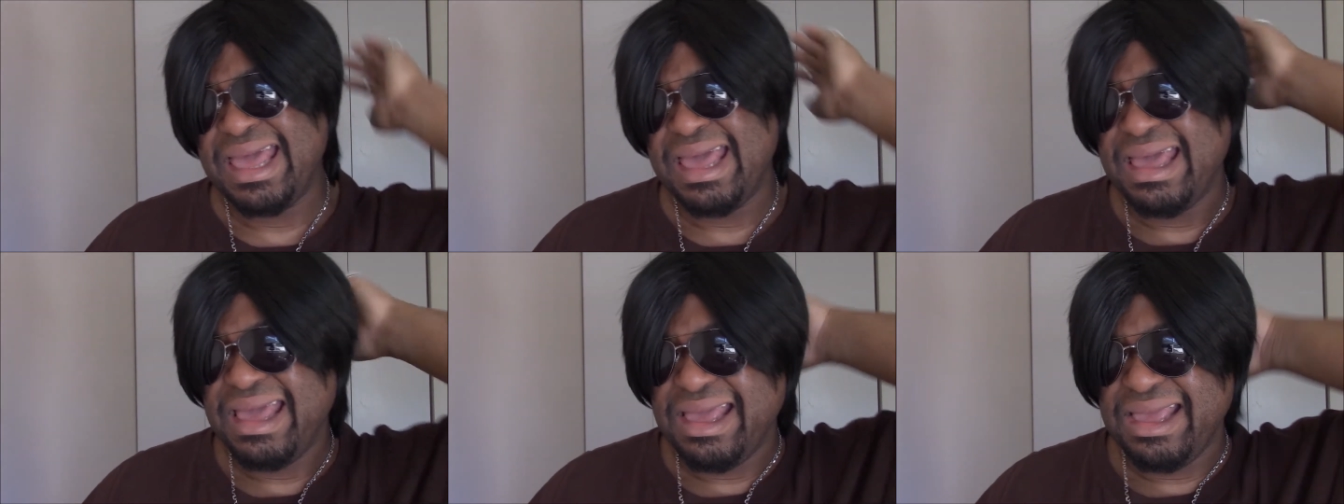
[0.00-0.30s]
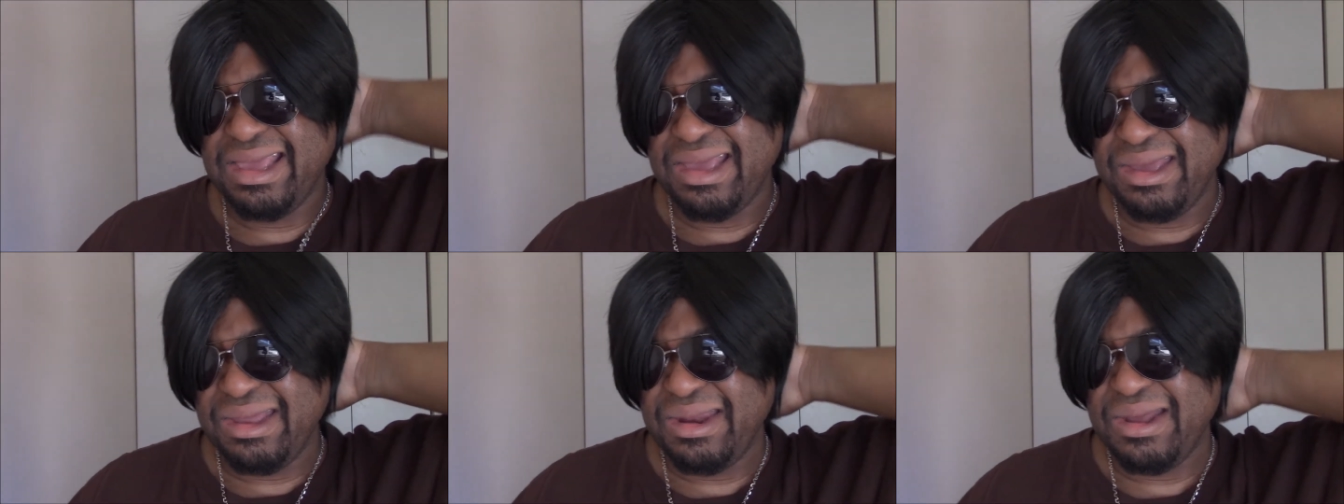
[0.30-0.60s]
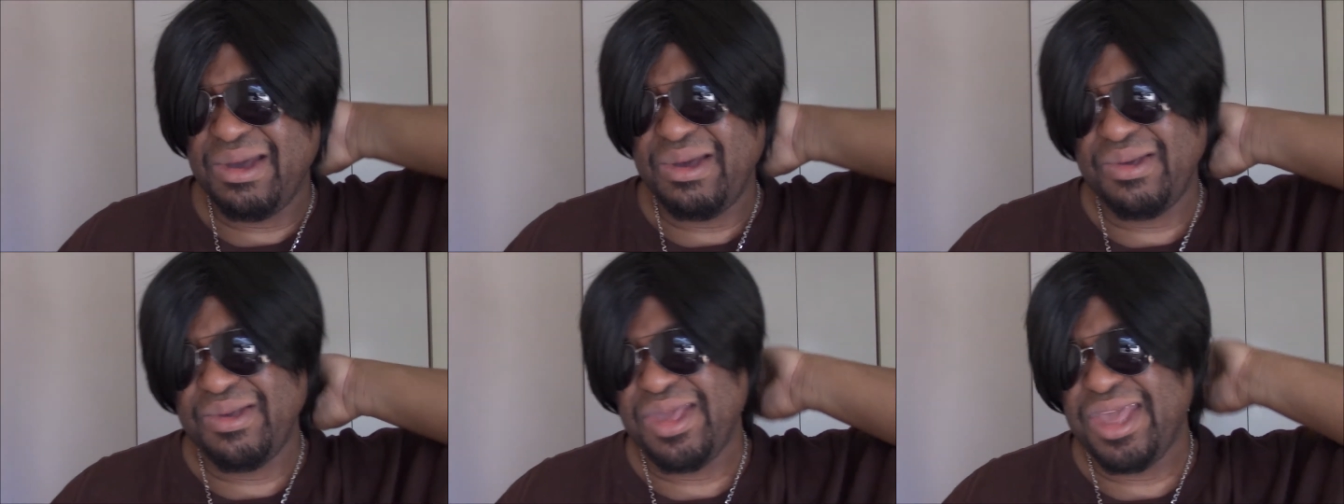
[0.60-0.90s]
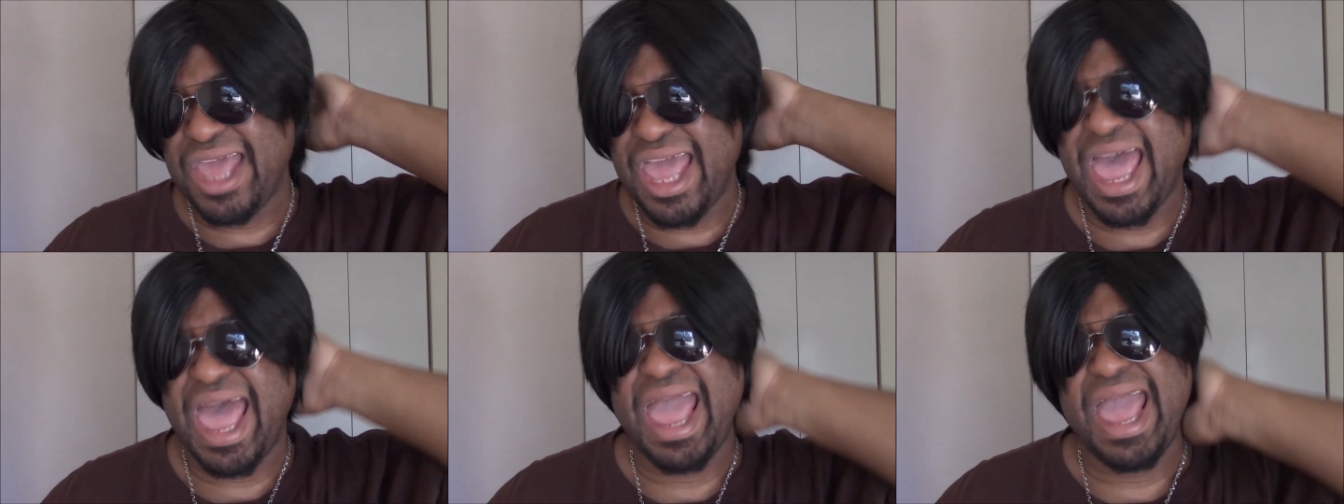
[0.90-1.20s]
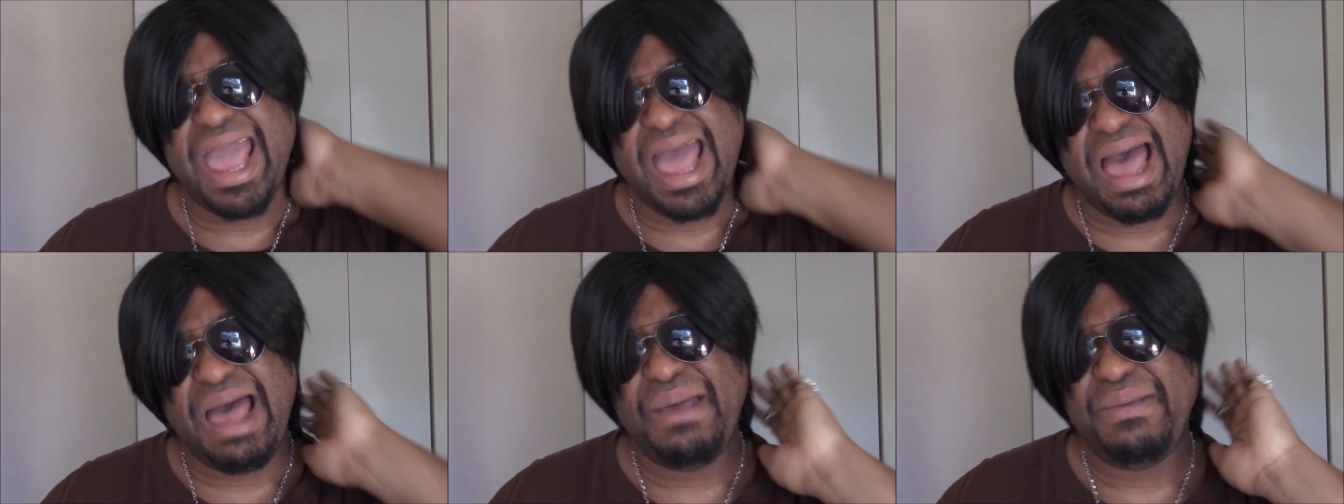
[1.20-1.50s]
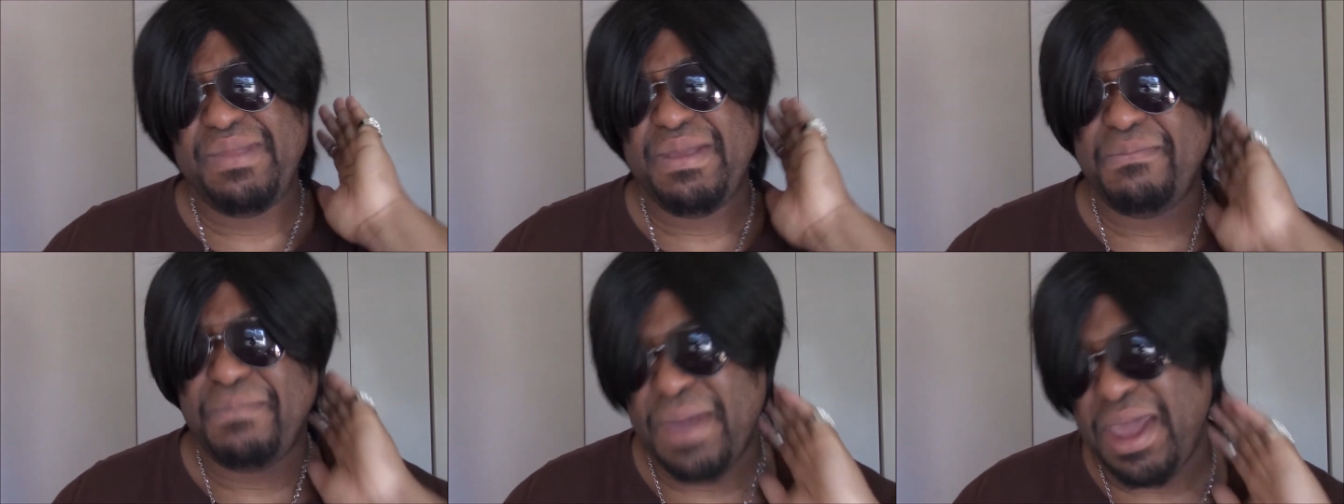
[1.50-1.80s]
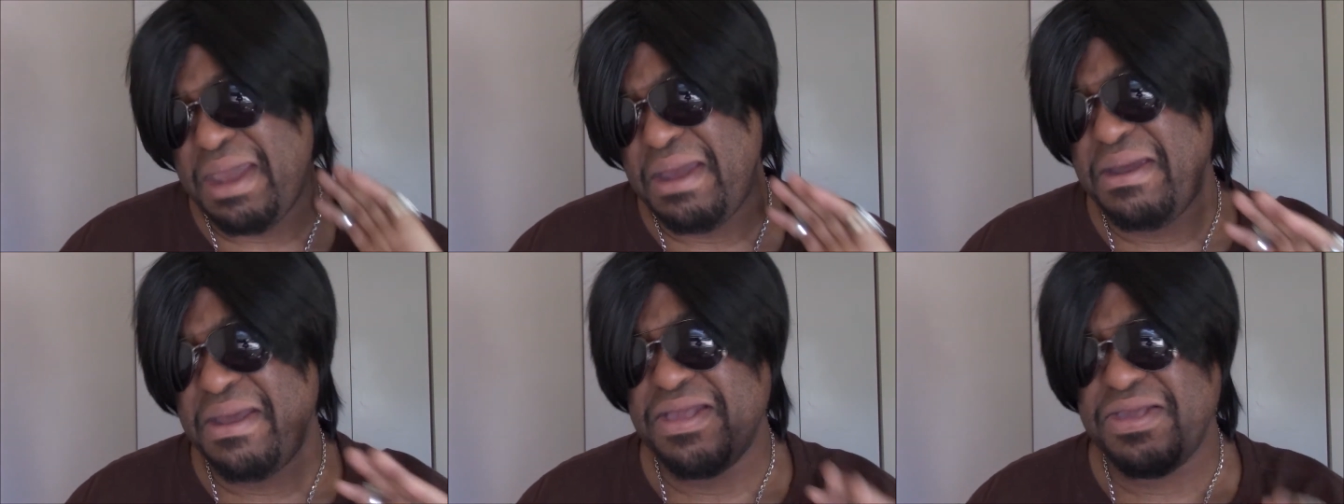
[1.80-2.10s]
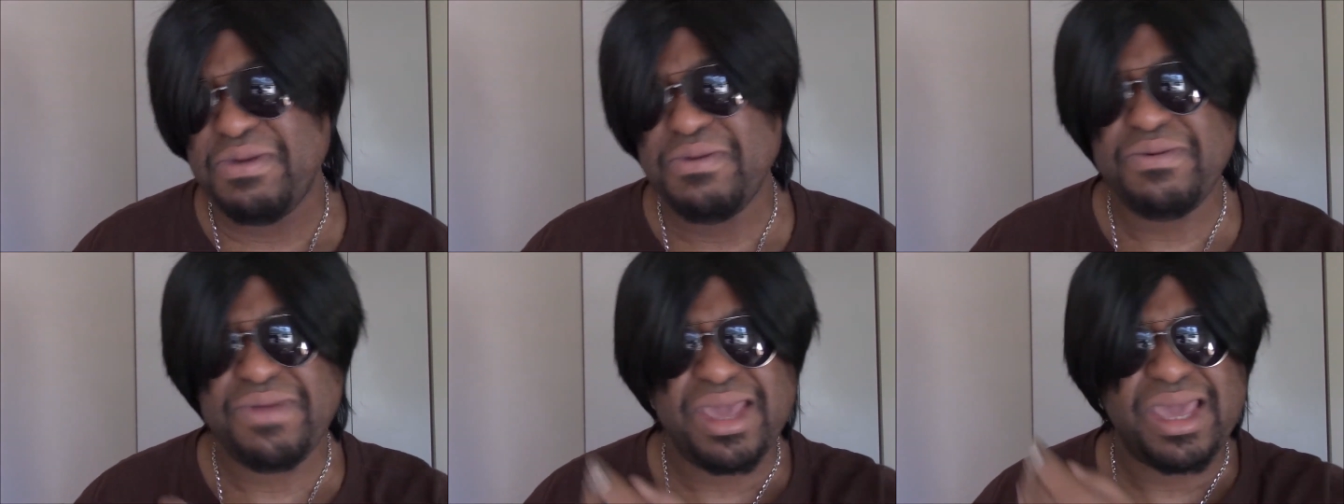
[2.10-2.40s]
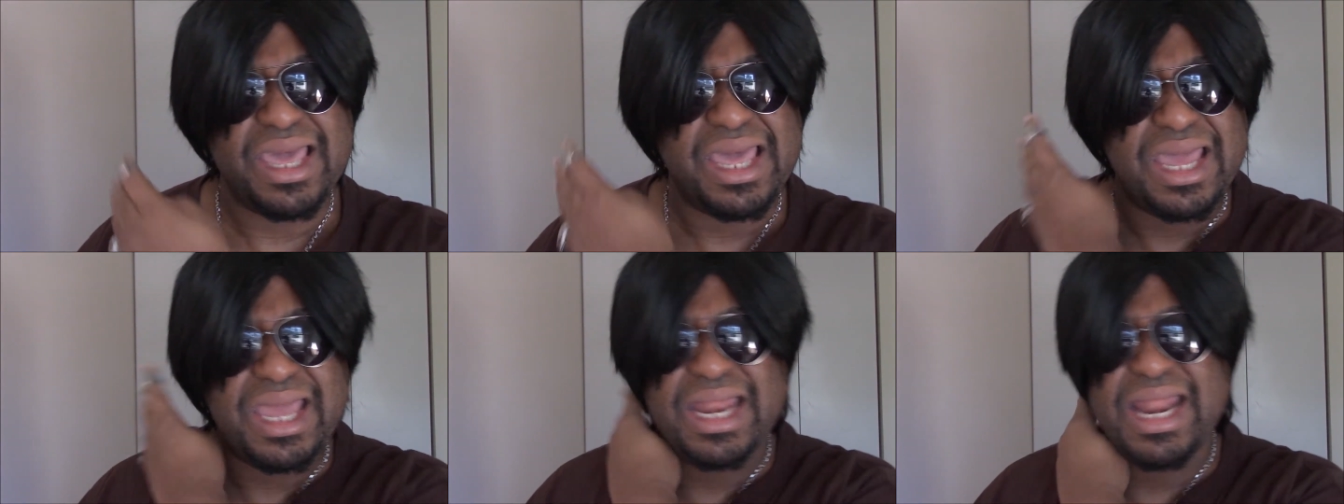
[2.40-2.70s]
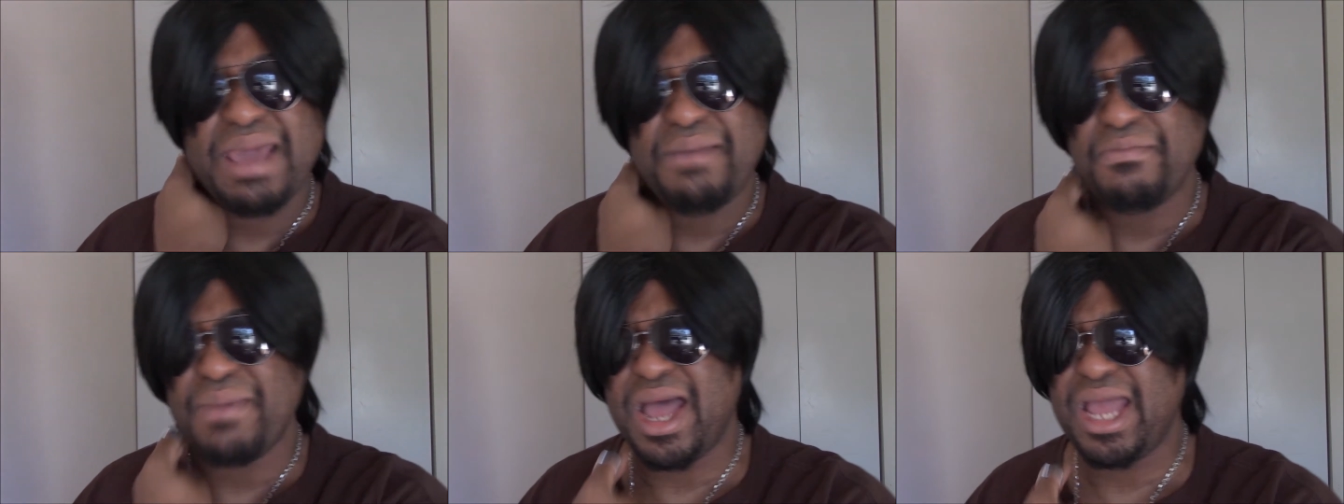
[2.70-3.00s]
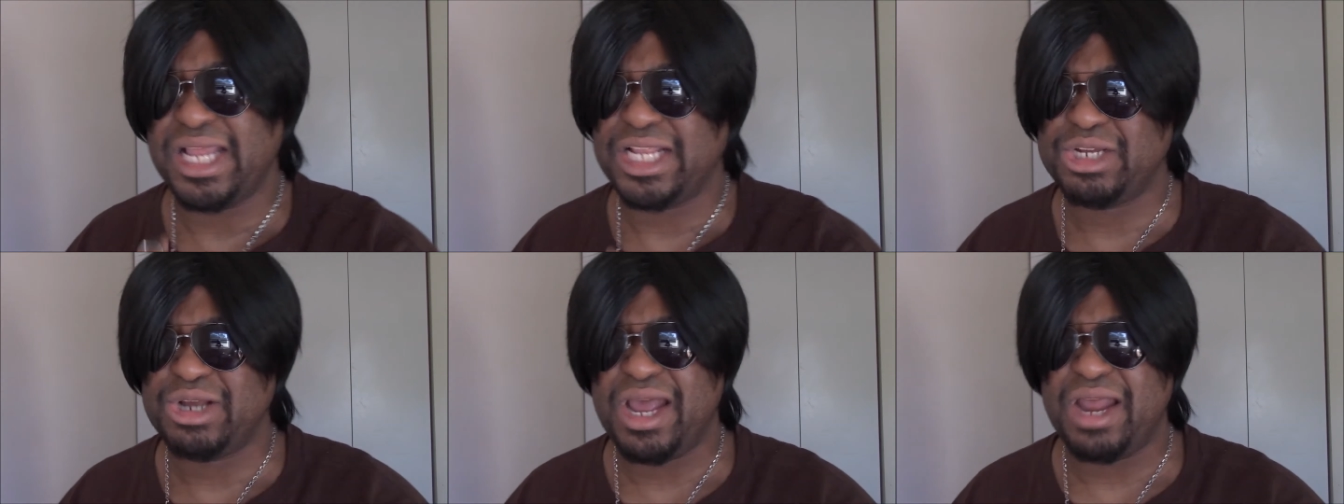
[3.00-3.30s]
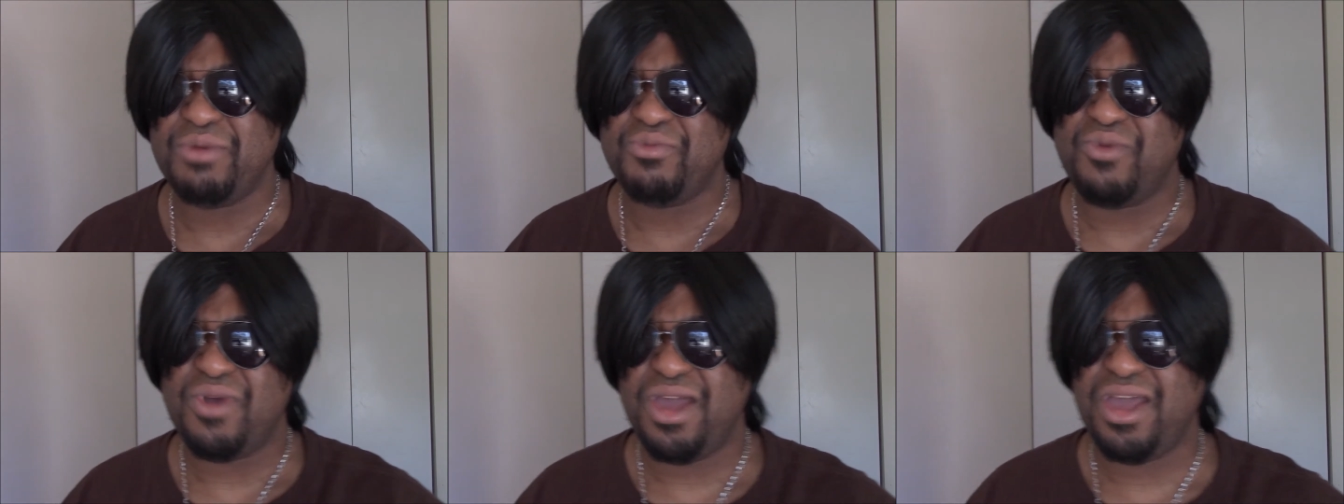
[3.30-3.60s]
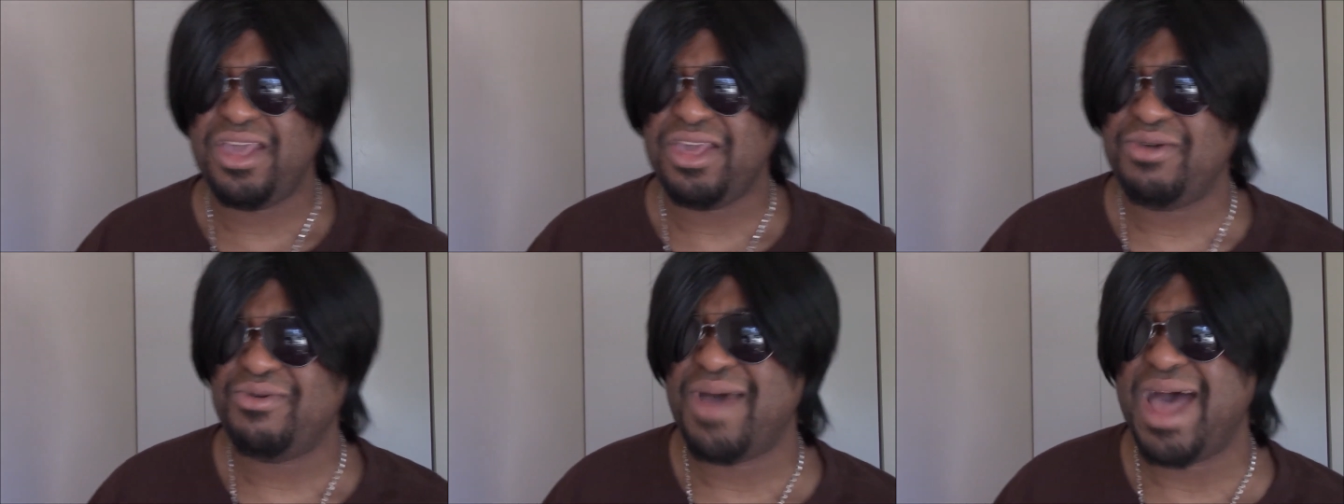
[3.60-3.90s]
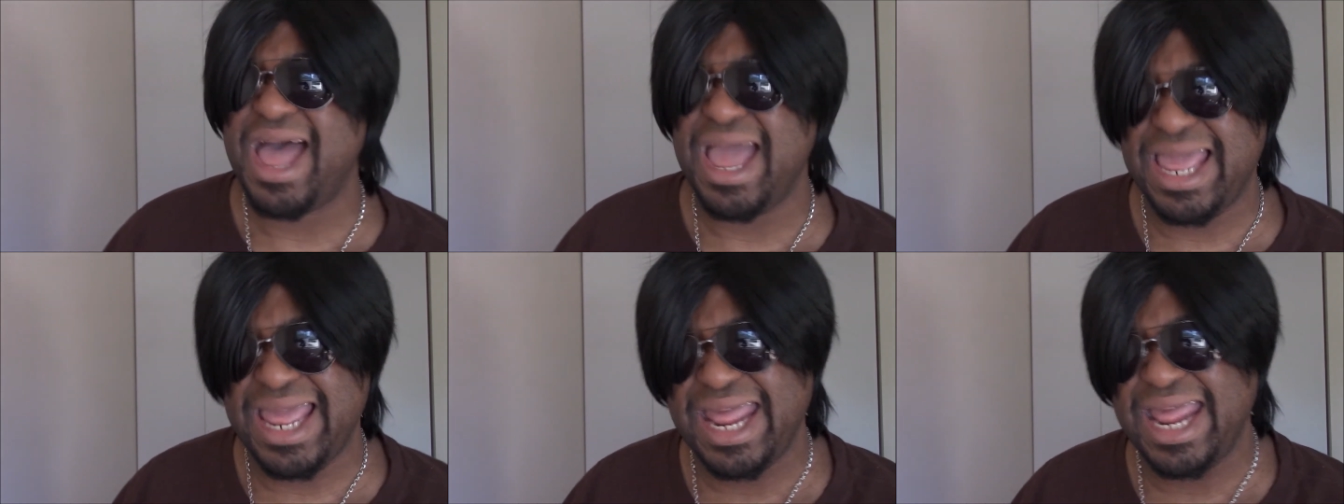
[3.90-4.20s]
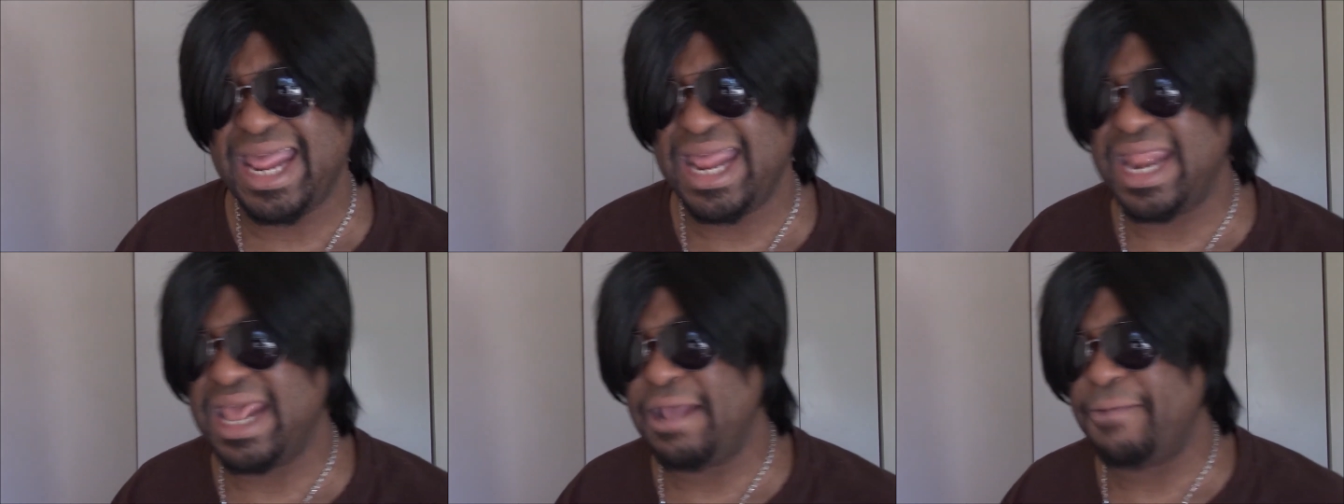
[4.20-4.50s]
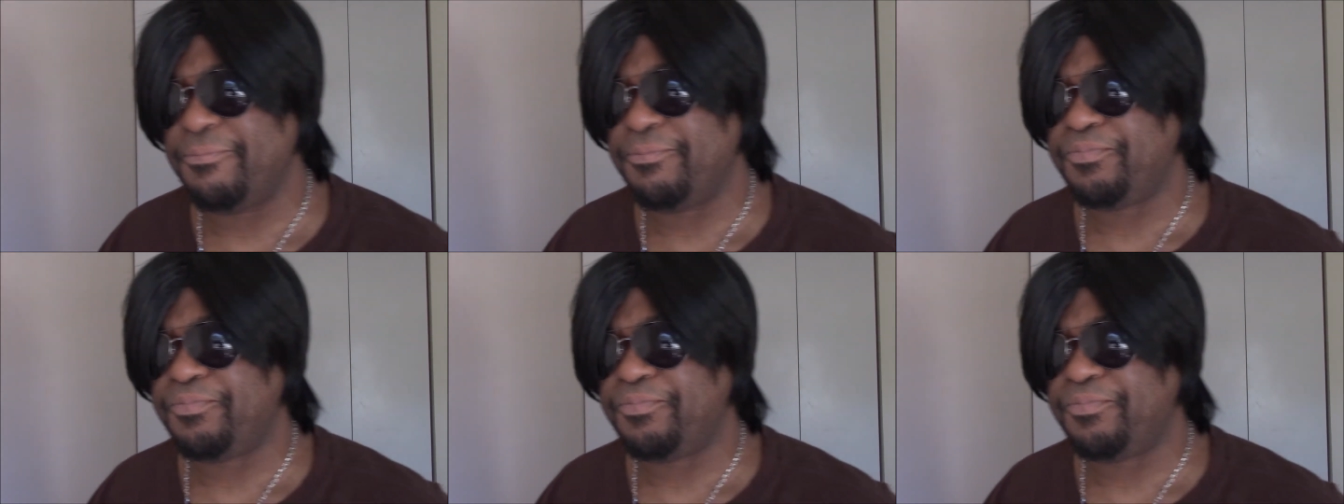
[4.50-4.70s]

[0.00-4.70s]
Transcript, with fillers: you know, hey, I'm the parent, you the kid, they might try to run you. I get it.